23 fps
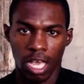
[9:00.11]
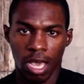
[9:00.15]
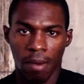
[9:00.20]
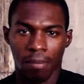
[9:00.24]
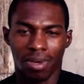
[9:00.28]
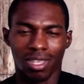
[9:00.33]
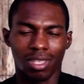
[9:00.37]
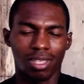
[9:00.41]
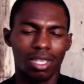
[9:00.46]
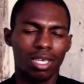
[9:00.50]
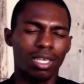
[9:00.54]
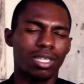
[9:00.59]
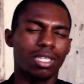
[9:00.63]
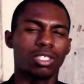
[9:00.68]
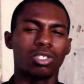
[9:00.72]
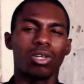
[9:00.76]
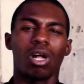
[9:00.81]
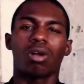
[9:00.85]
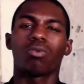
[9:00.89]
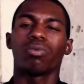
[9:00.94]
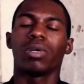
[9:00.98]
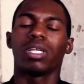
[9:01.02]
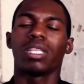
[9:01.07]
But the thing that you
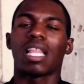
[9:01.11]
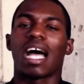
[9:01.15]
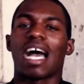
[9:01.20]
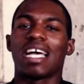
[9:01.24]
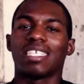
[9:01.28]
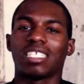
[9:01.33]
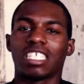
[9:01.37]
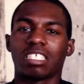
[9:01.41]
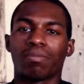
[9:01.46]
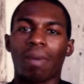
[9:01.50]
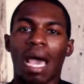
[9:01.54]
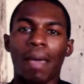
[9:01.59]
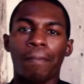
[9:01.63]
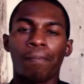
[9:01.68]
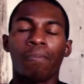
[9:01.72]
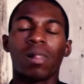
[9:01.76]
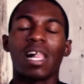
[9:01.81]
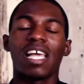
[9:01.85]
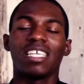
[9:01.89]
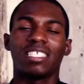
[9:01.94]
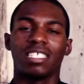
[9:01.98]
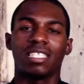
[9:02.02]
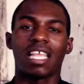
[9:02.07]
don't realize is by
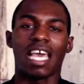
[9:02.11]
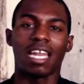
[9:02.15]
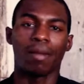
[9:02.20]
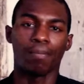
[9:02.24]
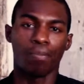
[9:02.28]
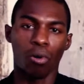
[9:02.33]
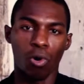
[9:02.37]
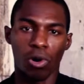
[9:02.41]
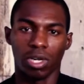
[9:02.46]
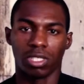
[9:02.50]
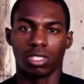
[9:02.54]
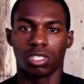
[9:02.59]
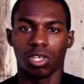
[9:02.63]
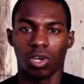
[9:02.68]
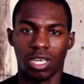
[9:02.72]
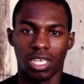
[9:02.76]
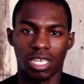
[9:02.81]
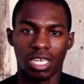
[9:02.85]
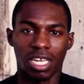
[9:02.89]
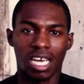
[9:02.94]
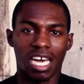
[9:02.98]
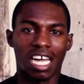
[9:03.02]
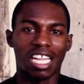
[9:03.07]
placing that importance on
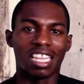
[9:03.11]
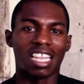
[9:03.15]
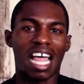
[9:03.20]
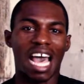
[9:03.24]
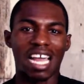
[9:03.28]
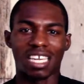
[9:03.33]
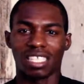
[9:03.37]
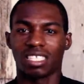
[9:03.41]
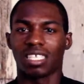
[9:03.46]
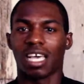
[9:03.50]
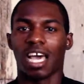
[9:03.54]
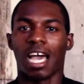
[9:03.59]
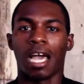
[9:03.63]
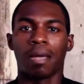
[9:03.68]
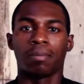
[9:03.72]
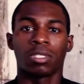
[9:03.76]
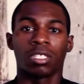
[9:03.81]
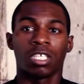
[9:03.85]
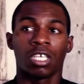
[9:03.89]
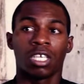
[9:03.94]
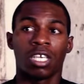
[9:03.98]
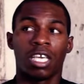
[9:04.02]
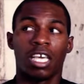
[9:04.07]
it, a lot of times
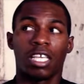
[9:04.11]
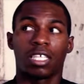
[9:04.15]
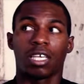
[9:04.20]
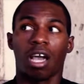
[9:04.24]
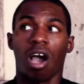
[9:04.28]
it